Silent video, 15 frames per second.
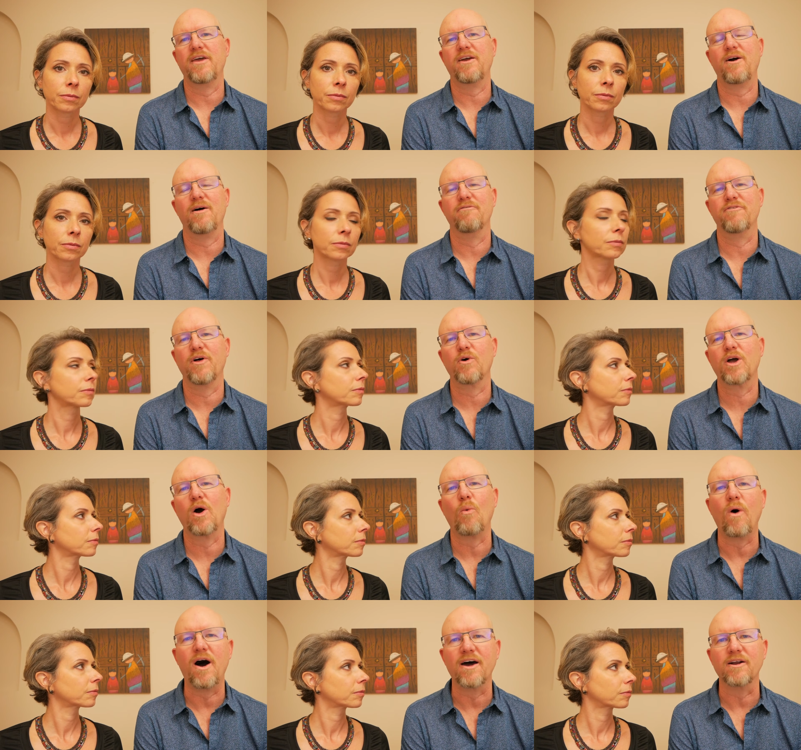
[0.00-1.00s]
Speaker 1: they call Vilca
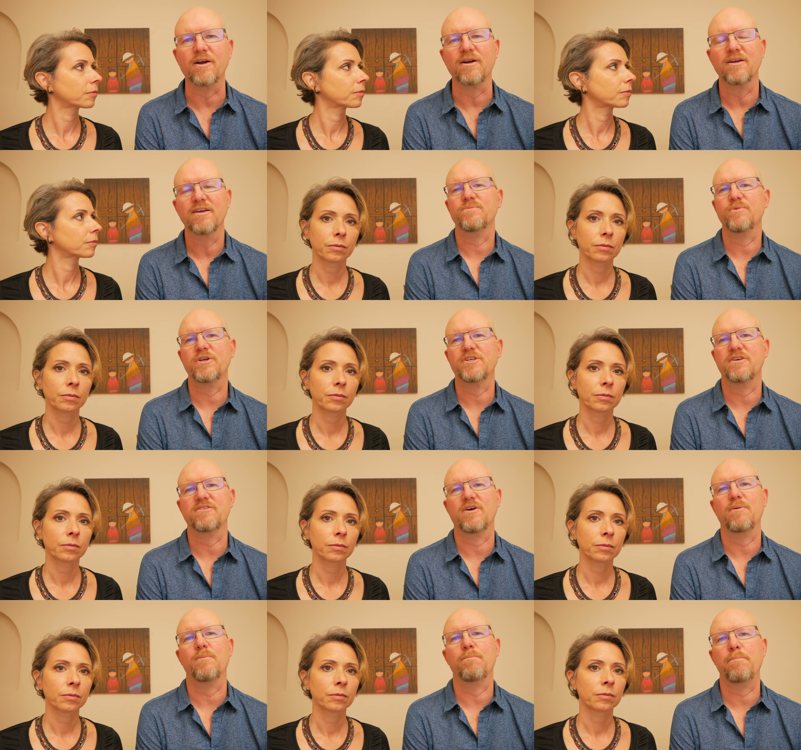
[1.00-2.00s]
Water, which is
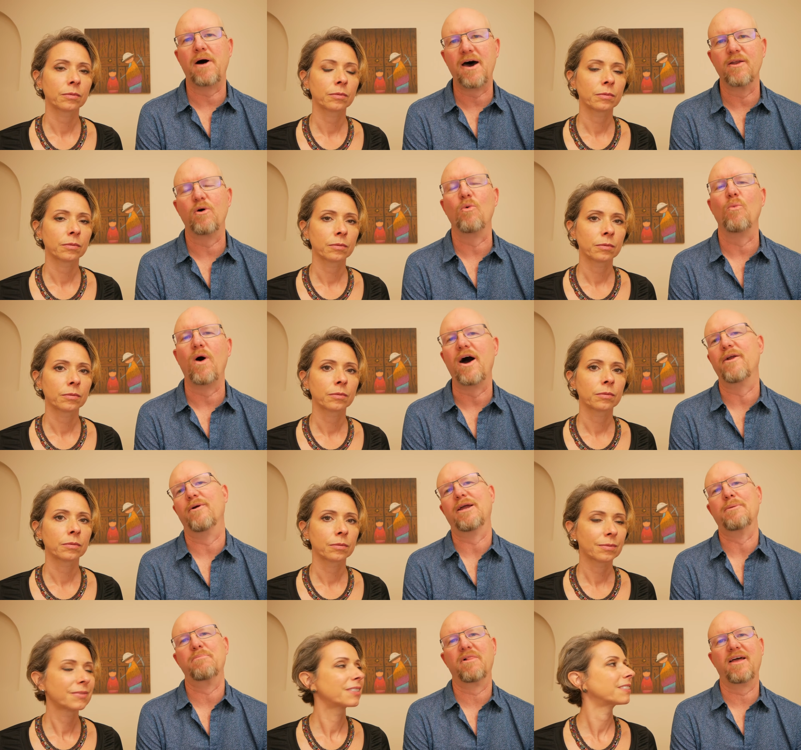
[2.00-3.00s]
a bottle
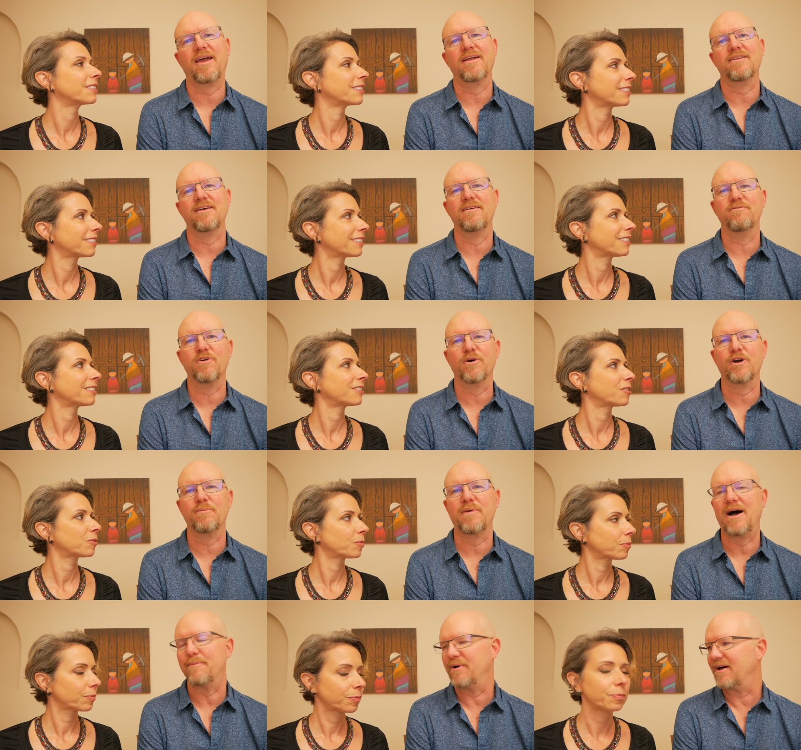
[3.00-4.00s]
watering plant in
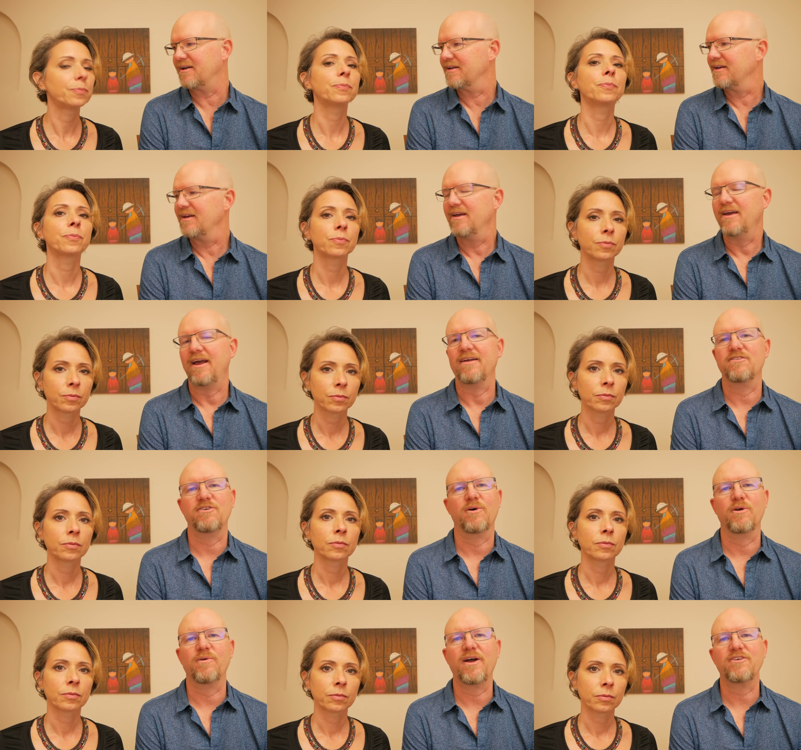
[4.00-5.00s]
Vilcabamba. Mm-hmm. And so
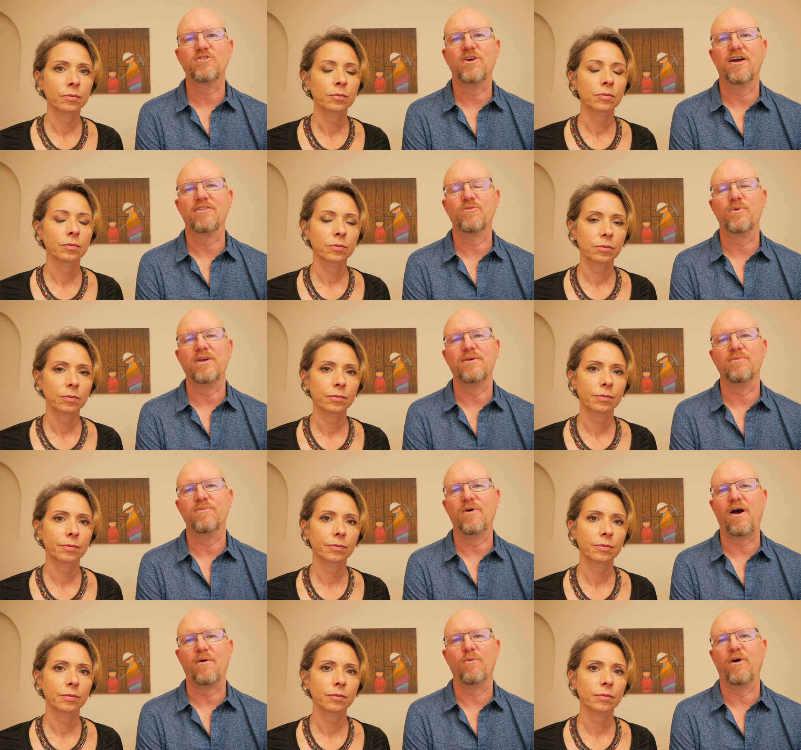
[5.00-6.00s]
the restaurants, we
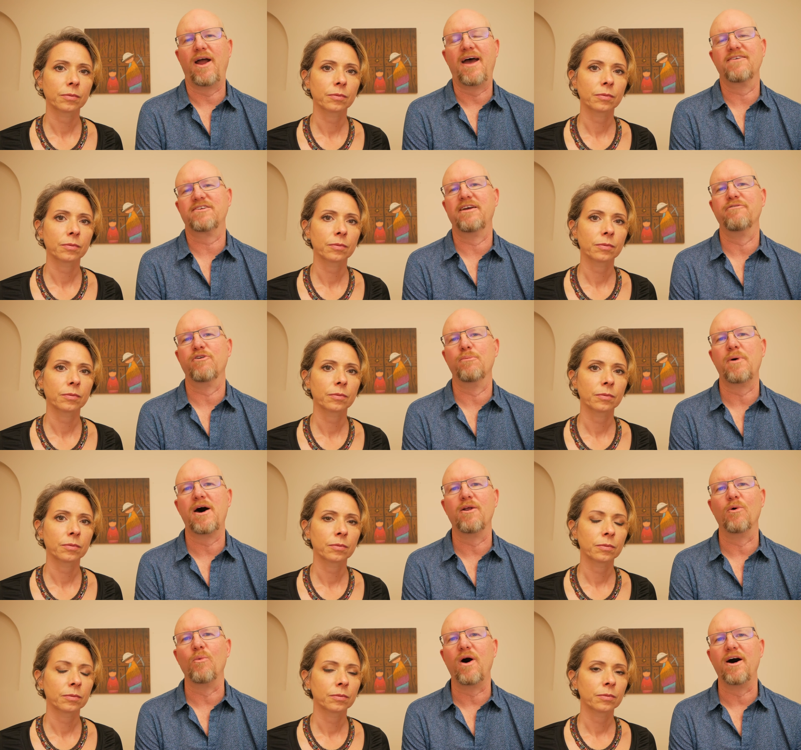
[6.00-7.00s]
were asking for
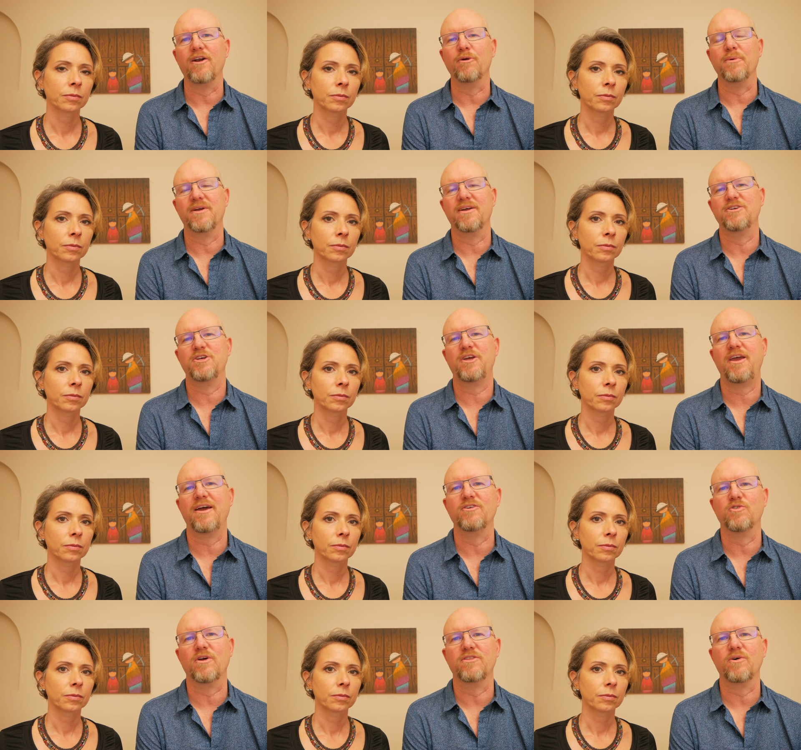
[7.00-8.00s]
bottled water because you can't
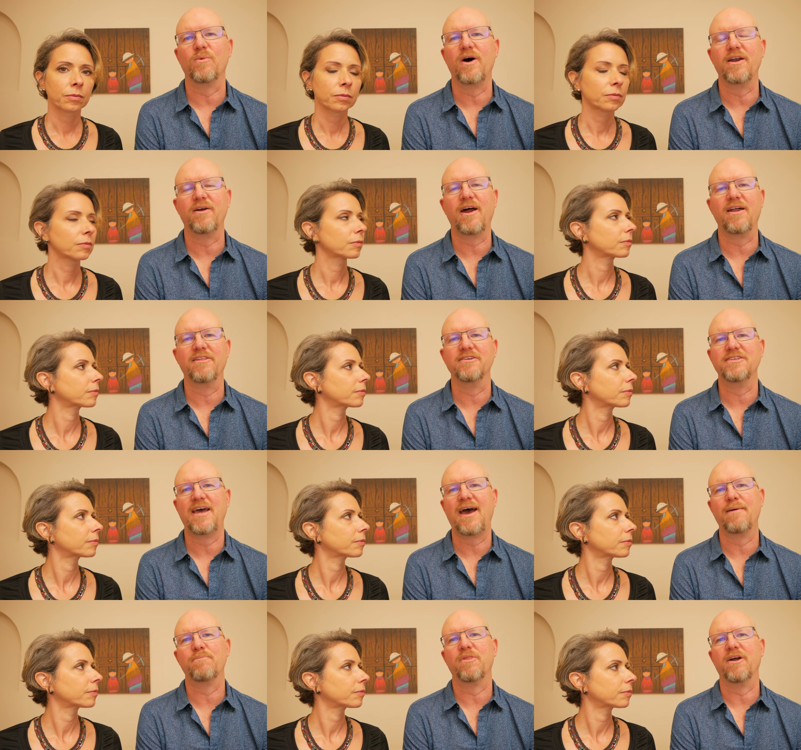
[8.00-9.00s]
drink the water out of the
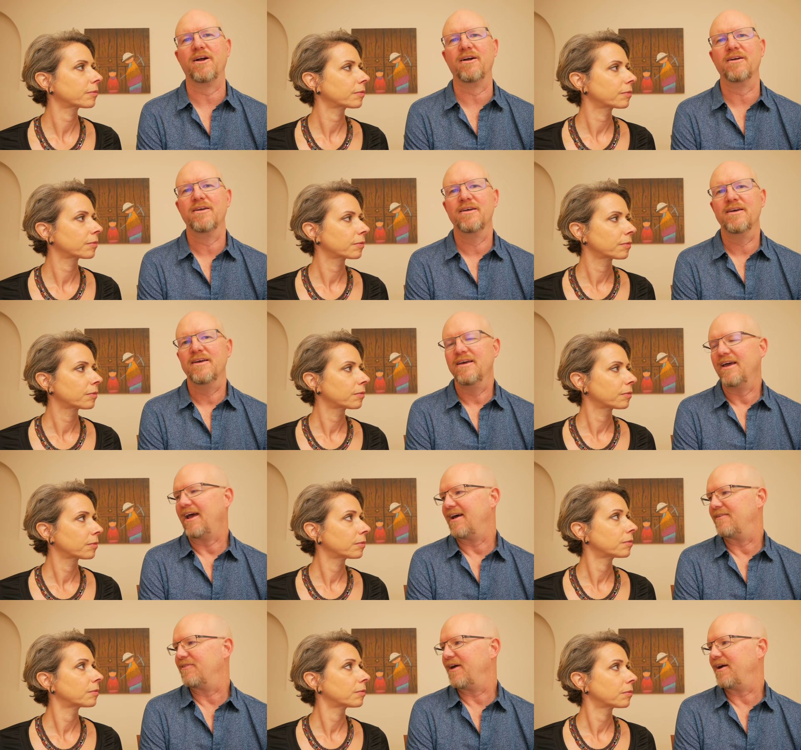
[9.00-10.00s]
tap there
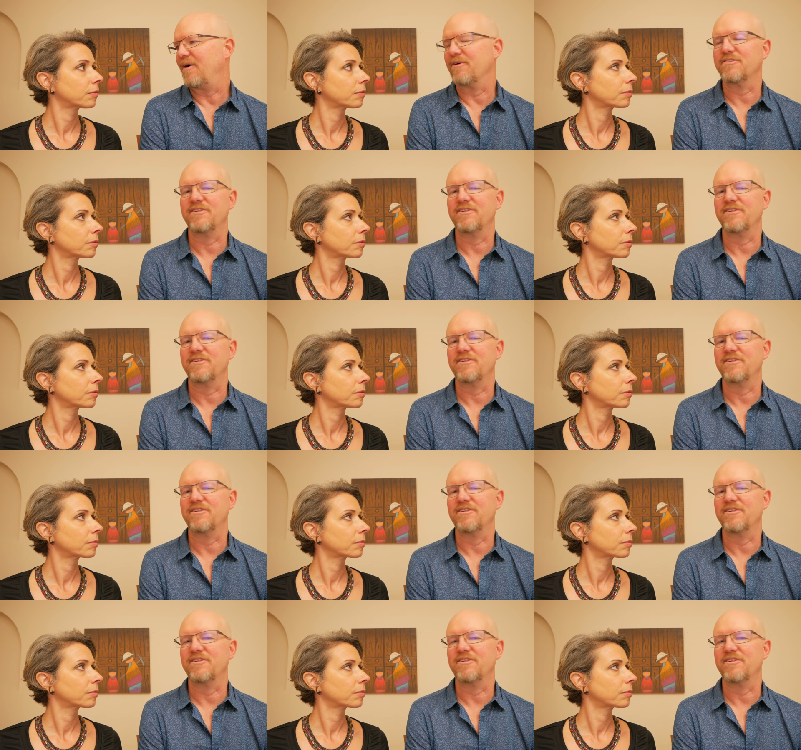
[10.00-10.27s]
and they all